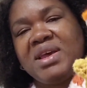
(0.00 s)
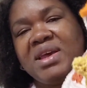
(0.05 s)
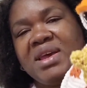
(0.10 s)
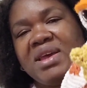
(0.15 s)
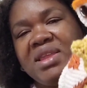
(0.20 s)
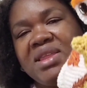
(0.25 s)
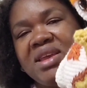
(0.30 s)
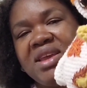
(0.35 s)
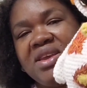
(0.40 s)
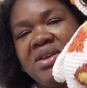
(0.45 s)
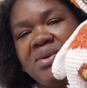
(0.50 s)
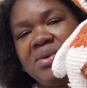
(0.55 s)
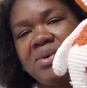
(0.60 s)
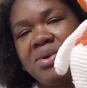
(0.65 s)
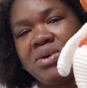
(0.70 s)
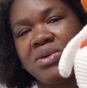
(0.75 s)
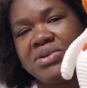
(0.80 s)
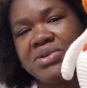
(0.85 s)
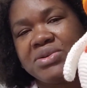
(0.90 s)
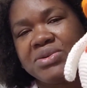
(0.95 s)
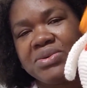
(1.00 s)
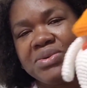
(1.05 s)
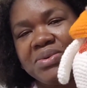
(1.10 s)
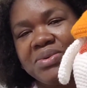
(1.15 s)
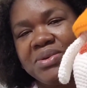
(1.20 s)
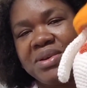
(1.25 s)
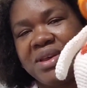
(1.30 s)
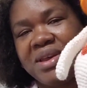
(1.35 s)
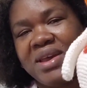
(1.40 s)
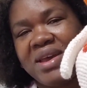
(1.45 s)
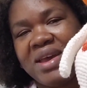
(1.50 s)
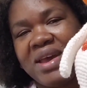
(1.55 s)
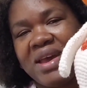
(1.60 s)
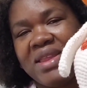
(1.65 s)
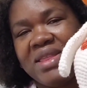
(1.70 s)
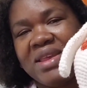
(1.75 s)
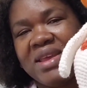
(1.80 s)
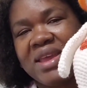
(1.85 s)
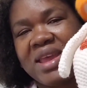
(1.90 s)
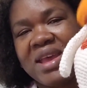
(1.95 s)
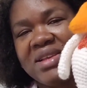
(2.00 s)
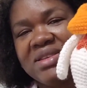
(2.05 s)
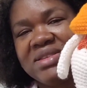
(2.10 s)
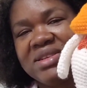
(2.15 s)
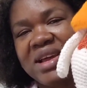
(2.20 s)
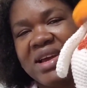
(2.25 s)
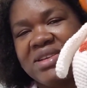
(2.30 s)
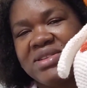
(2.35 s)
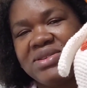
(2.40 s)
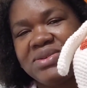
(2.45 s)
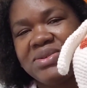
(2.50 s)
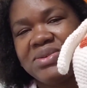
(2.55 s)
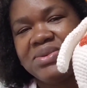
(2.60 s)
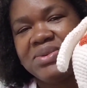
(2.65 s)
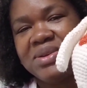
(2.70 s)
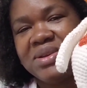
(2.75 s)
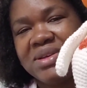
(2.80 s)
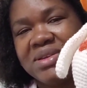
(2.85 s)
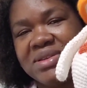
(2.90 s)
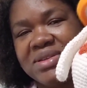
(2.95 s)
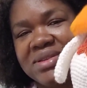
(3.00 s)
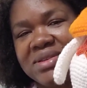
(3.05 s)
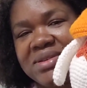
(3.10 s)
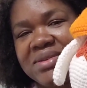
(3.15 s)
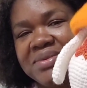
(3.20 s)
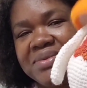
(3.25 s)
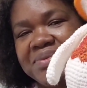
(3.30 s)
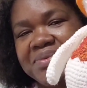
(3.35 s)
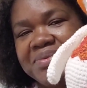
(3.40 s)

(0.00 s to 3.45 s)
and then you also, the kids like to do this.